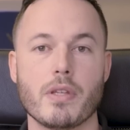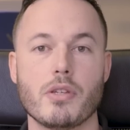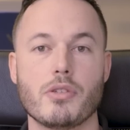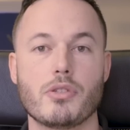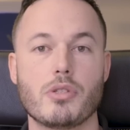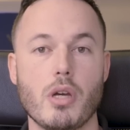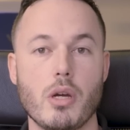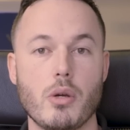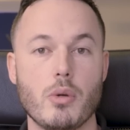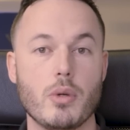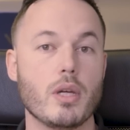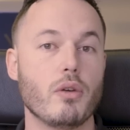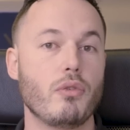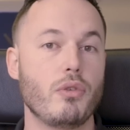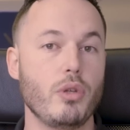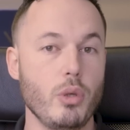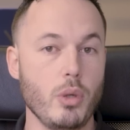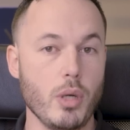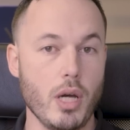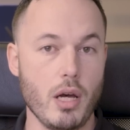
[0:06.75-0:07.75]
So if
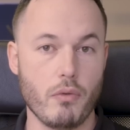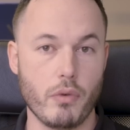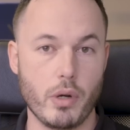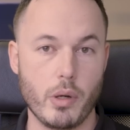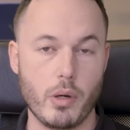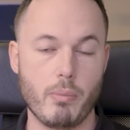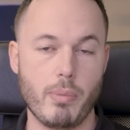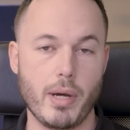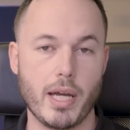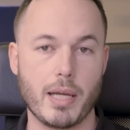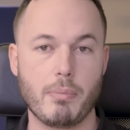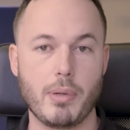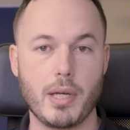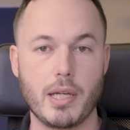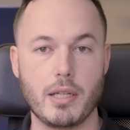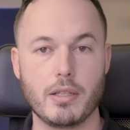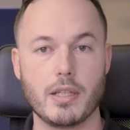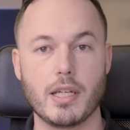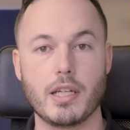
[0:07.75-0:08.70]
you have lower back pain